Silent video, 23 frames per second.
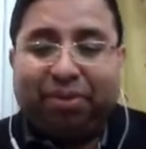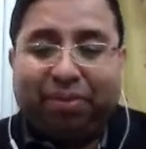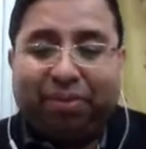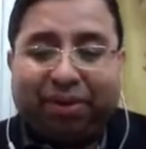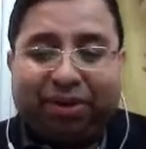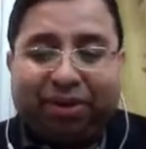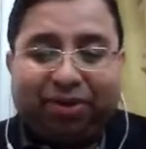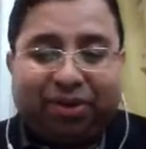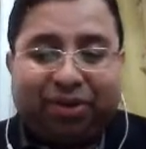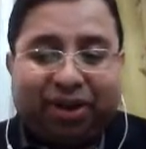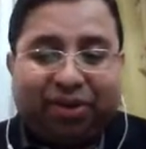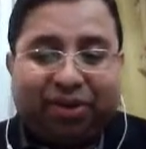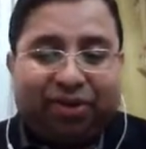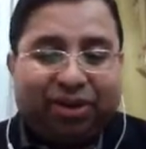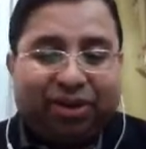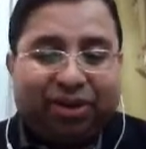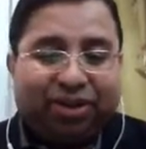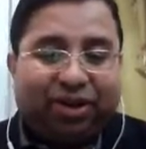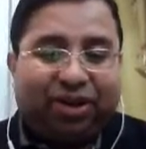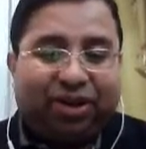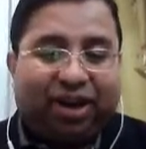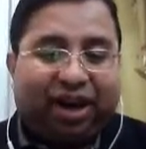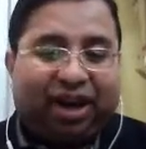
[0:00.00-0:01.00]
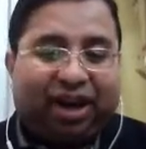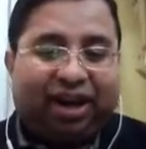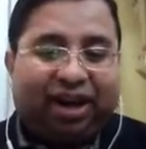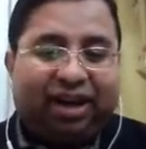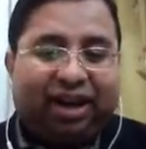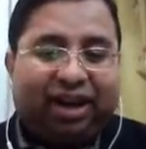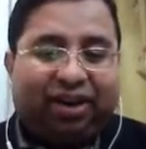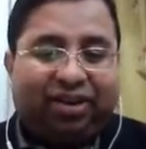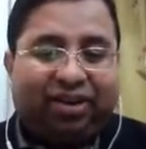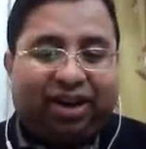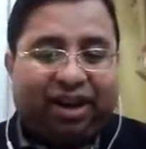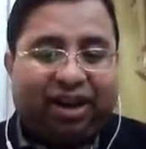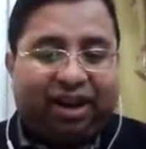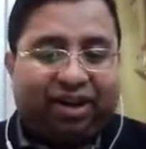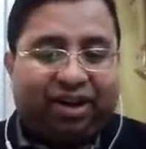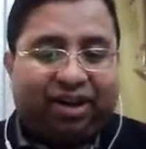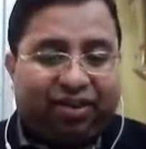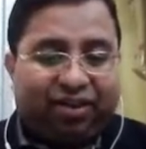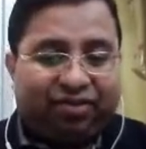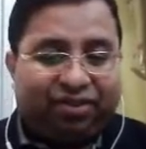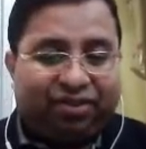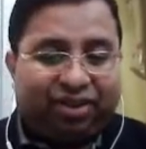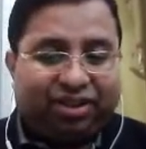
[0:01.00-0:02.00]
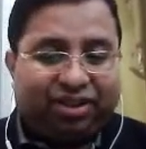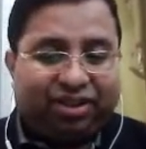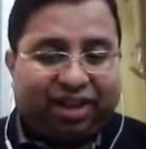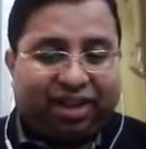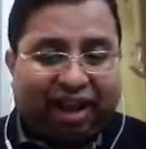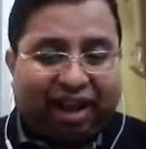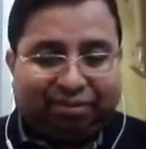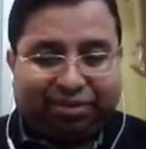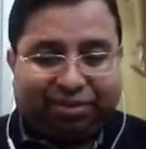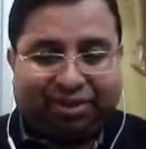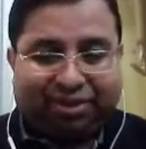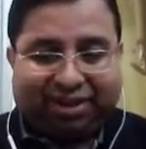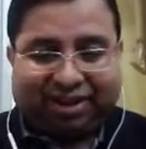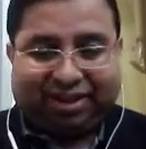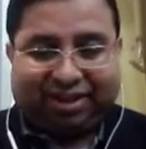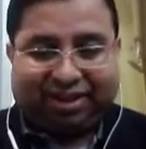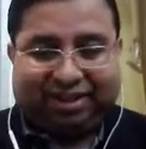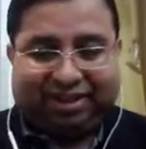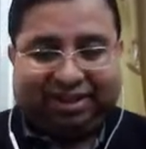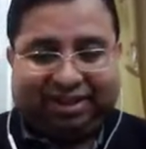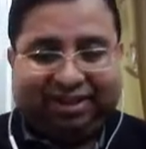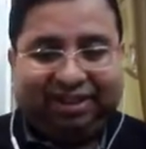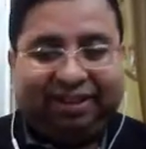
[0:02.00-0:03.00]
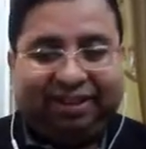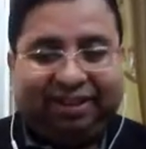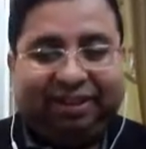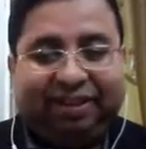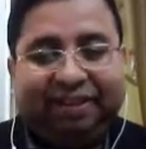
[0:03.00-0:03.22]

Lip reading: You remember today what is our target? Our target conference abstract.